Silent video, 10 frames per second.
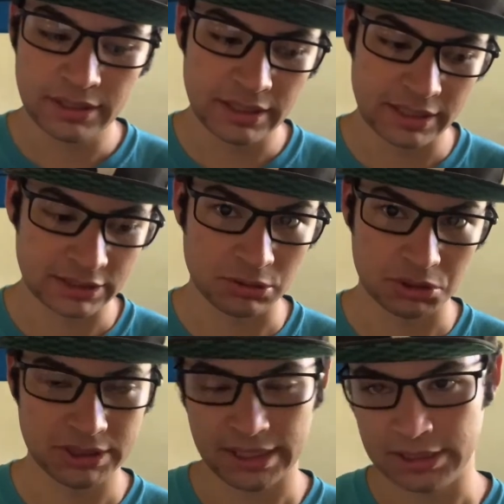and so
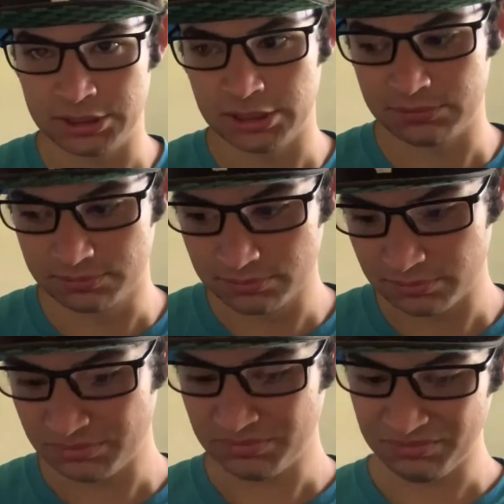challenging.
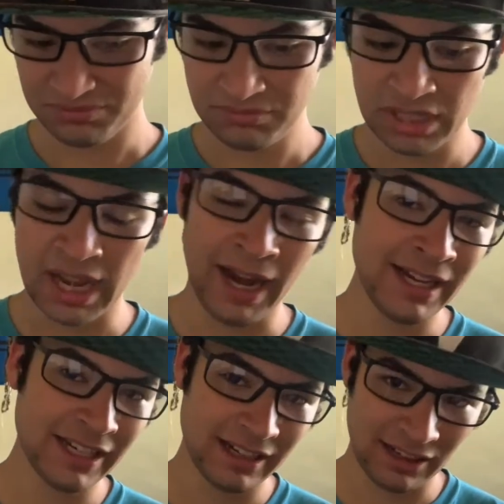I
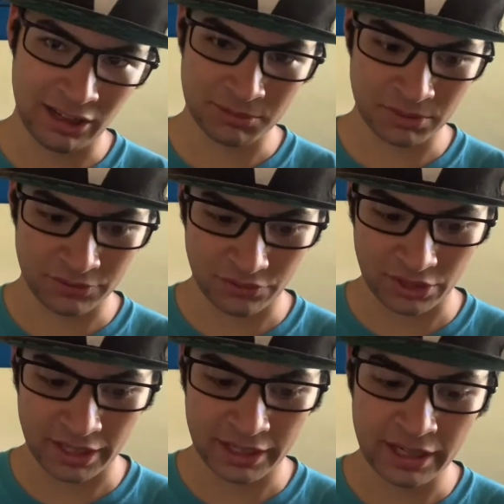needed a long break from
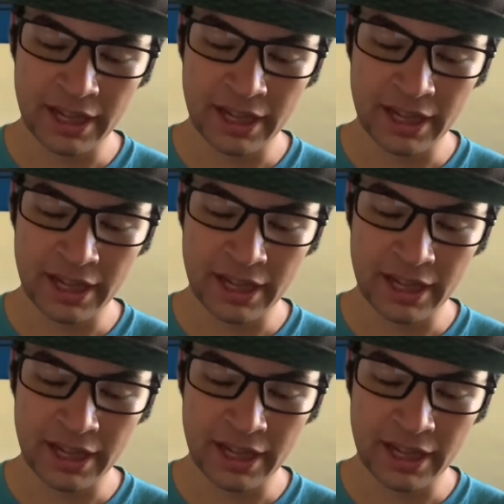that.